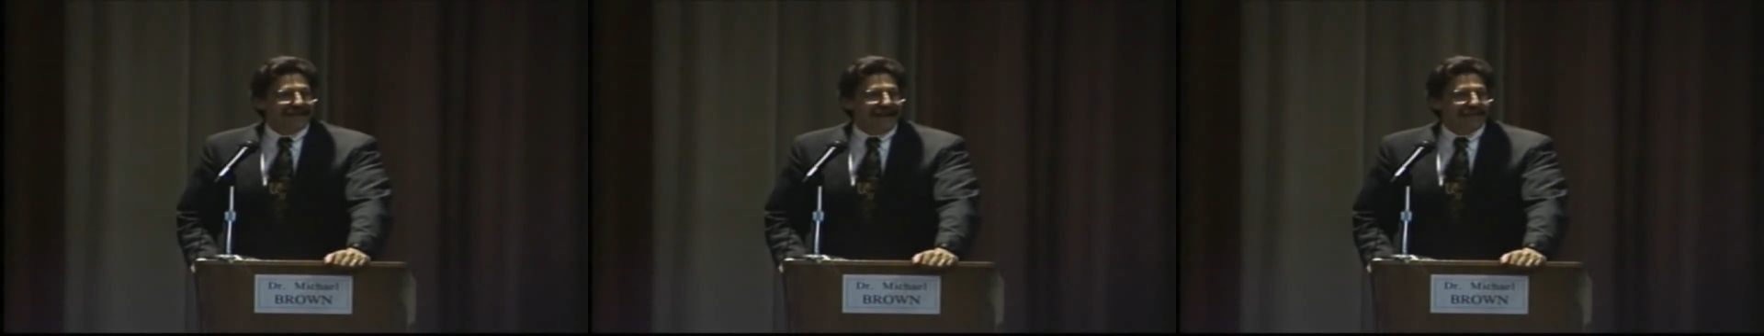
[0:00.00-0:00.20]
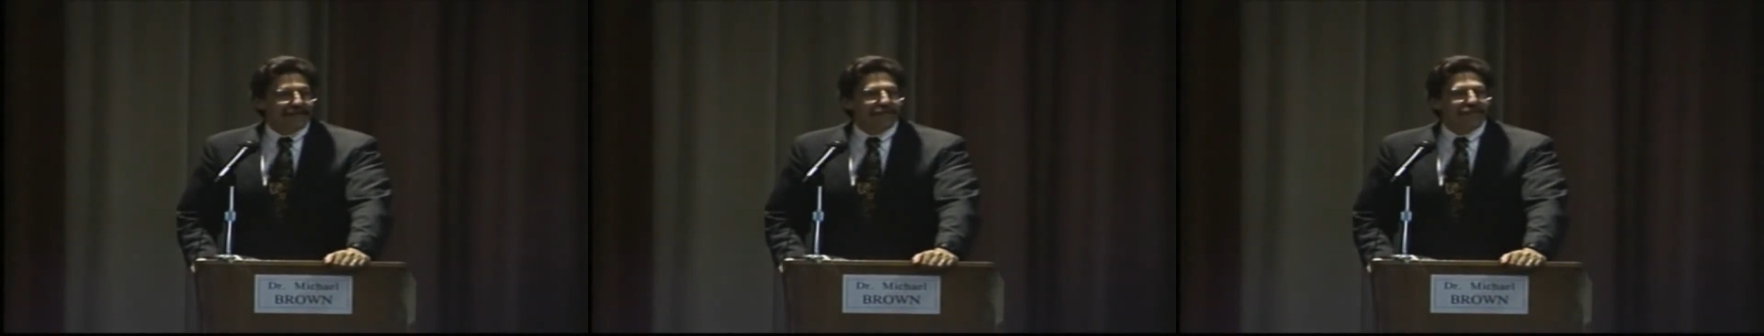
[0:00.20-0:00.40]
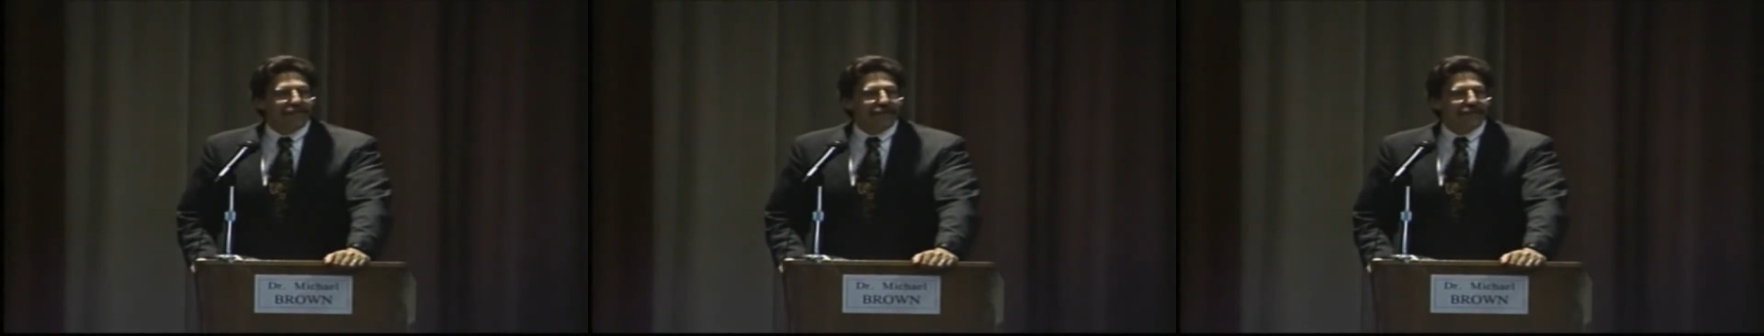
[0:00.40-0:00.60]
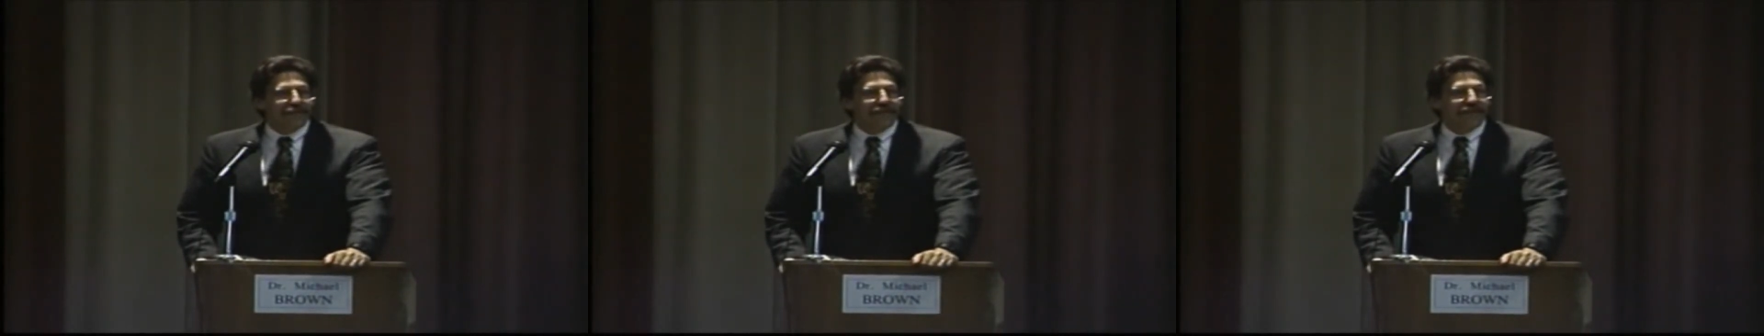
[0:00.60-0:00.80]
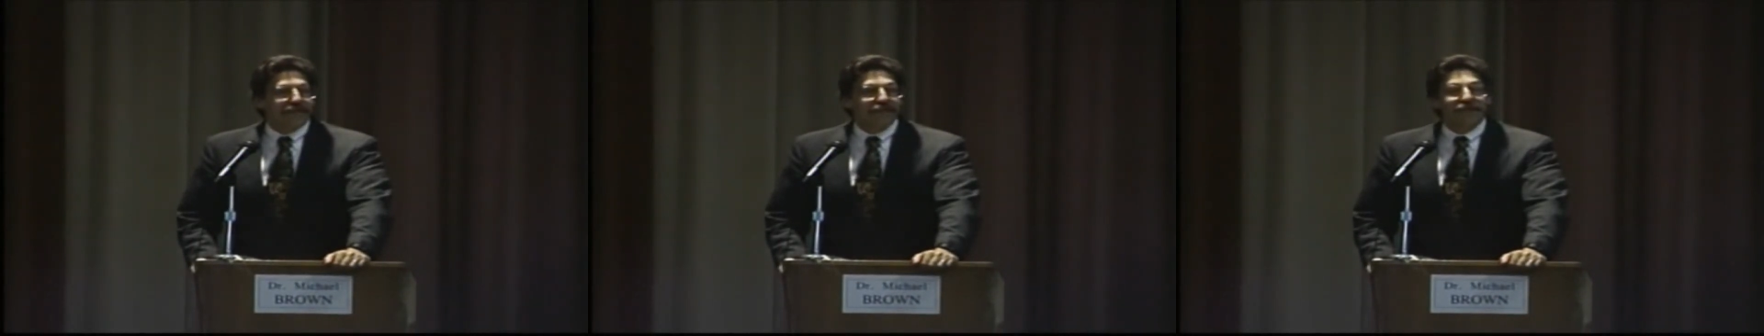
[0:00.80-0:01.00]
I would
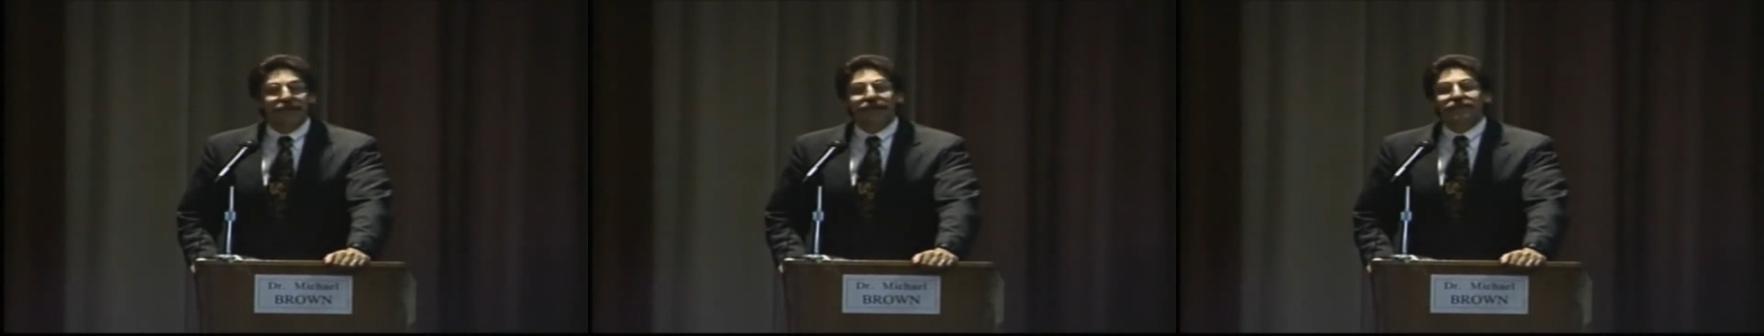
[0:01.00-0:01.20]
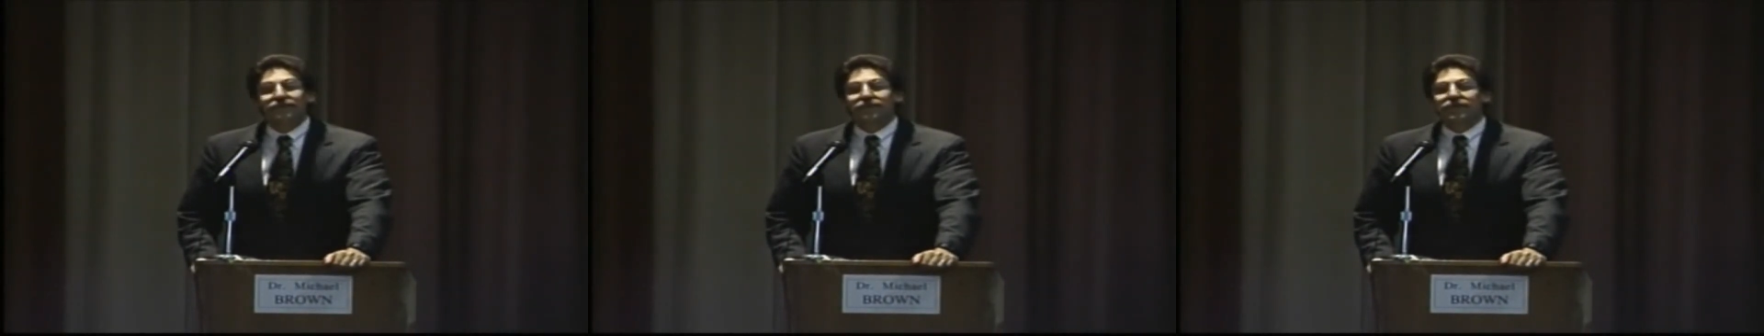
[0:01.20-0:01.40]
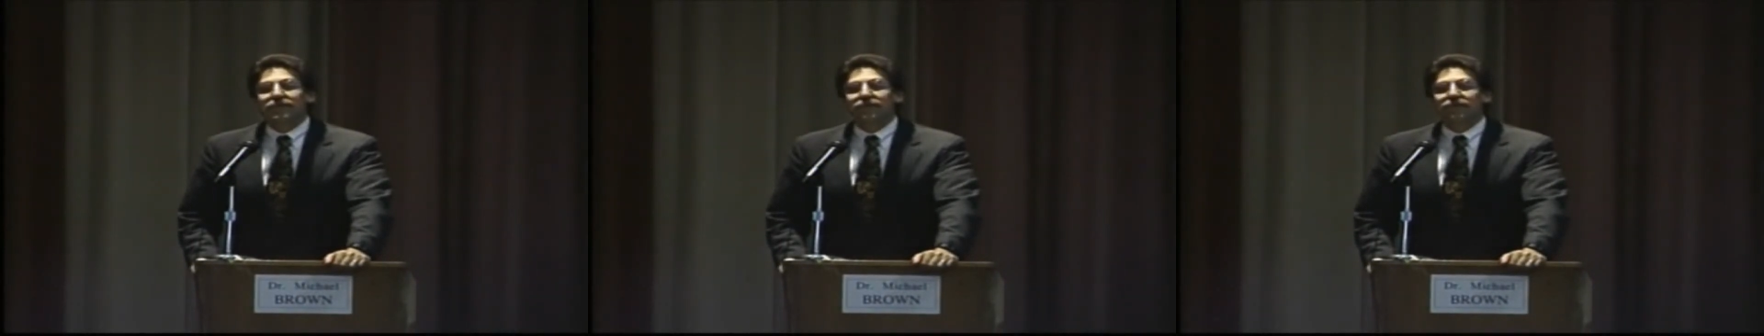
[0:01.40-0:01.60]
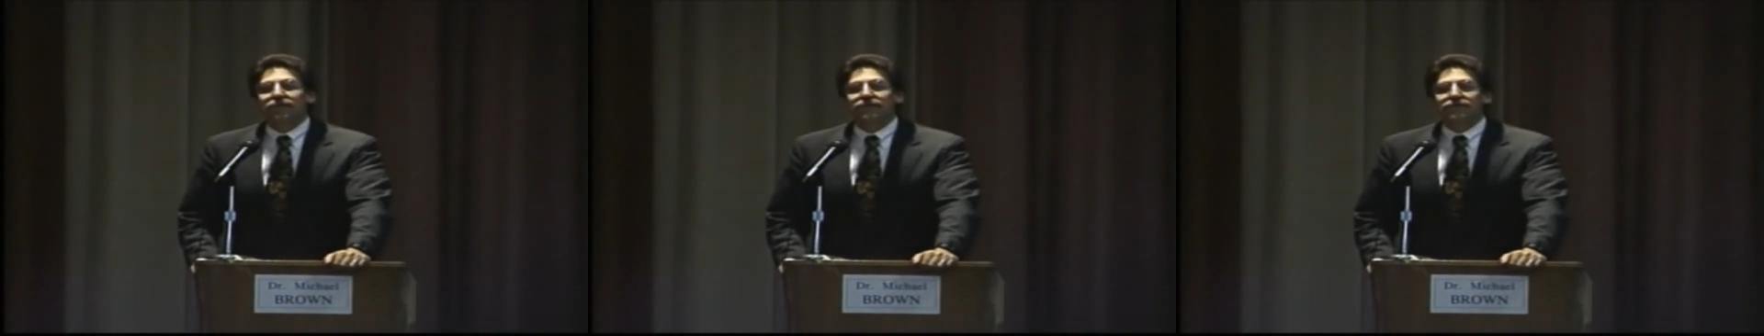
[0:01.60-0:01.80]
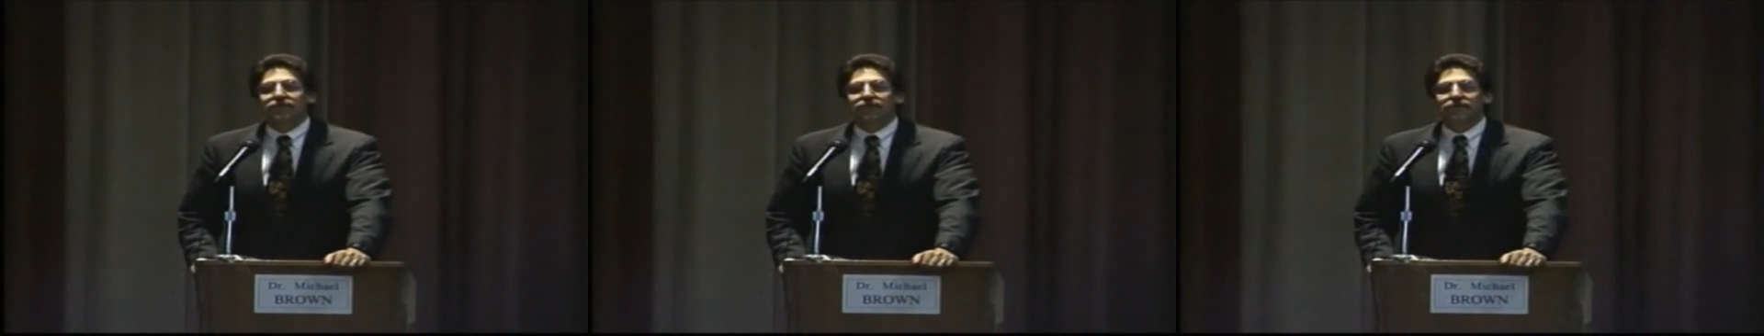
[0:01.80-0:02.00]
propose that tonight you'll see
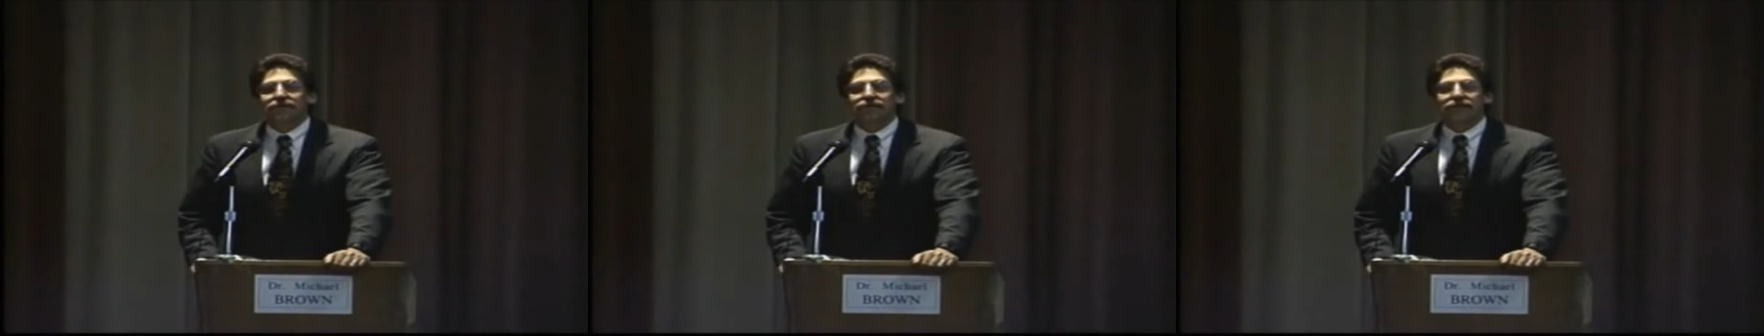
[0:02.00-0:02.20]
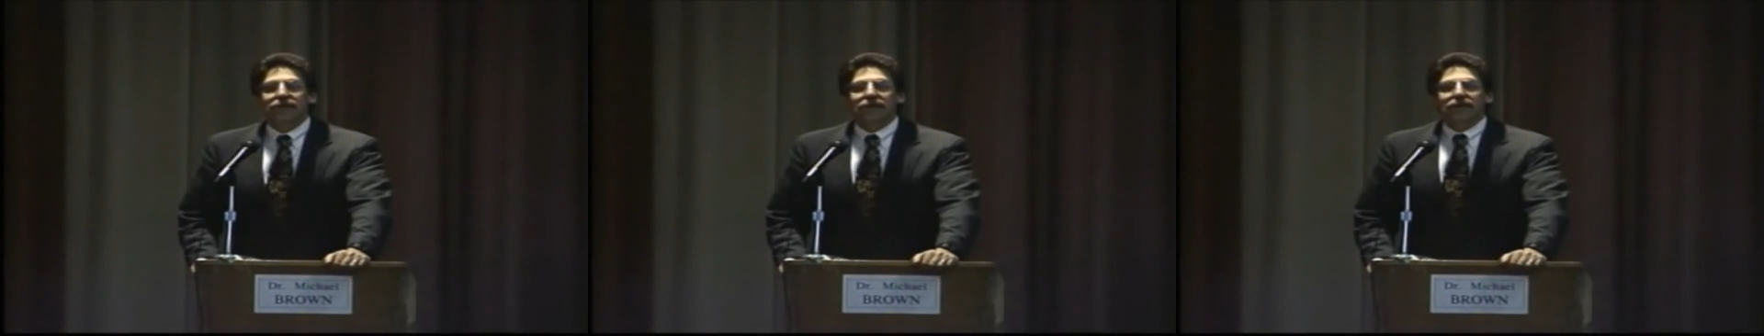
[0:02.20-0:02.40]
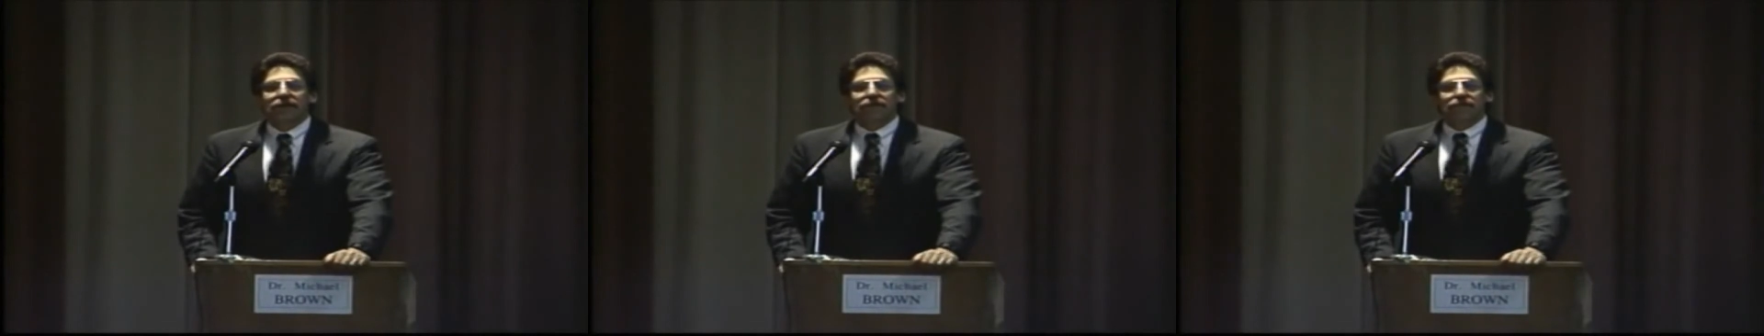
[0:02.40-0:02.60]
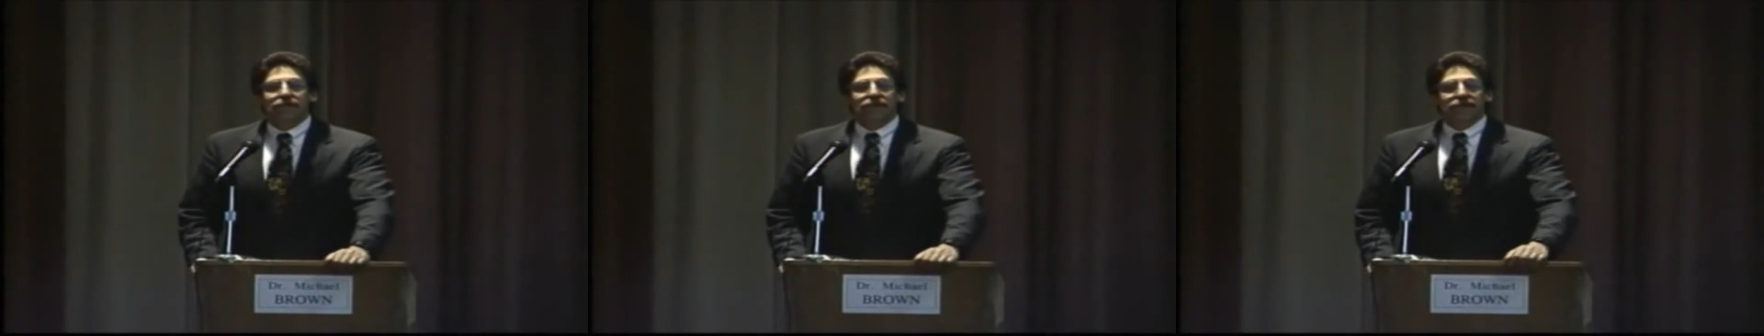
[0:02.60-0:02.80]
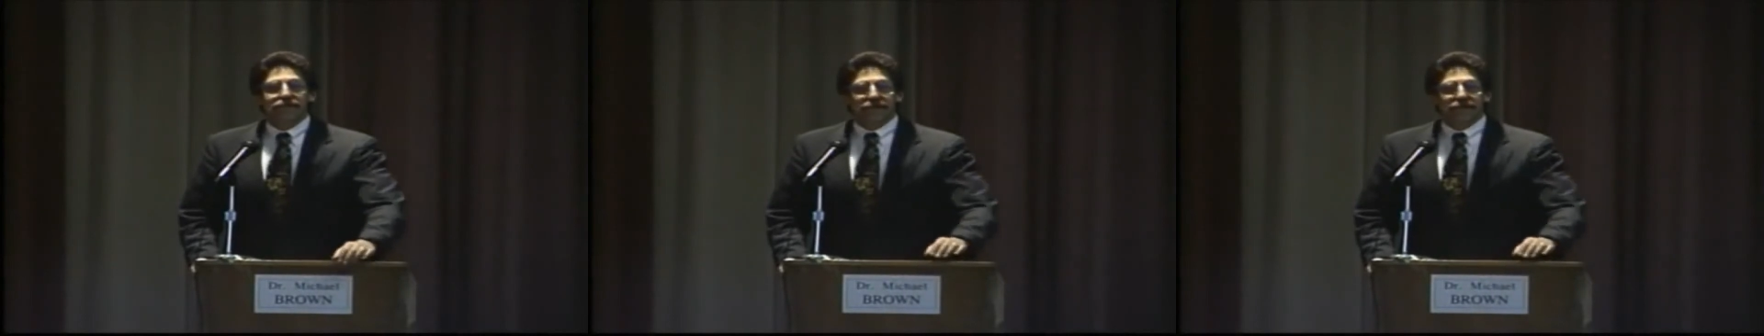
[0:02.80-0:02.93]
where the truth really